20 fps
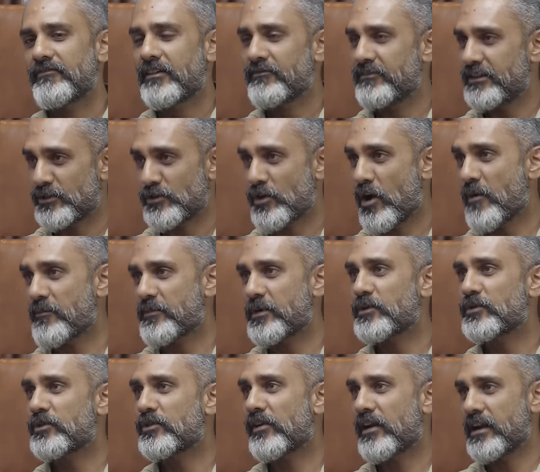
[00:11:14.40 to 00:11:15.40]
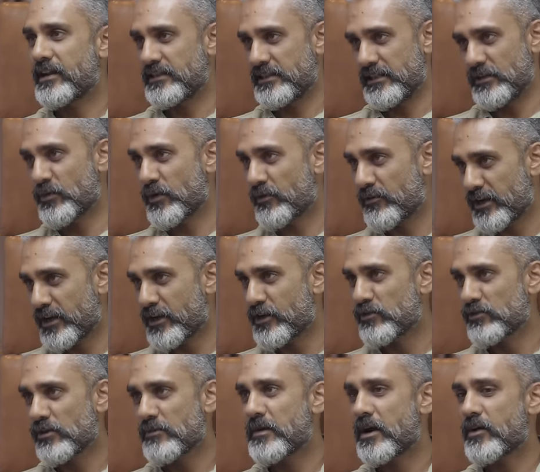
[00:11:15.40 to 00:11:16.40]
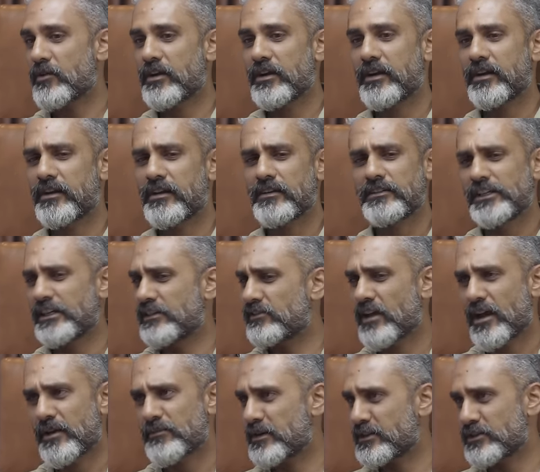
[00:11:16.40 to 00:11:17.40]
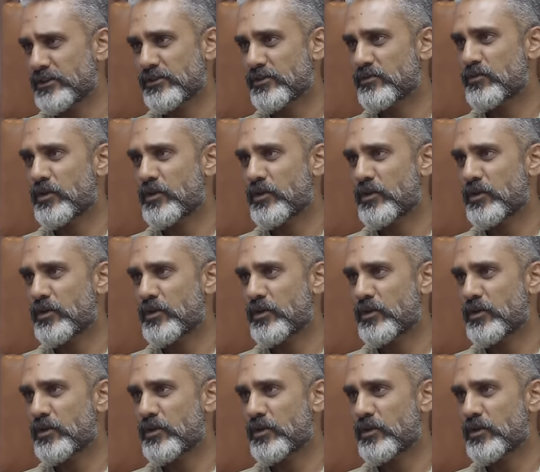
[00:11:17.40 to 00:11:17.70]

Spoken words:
when we stopped to try and see what we can do about it, change tire pressures or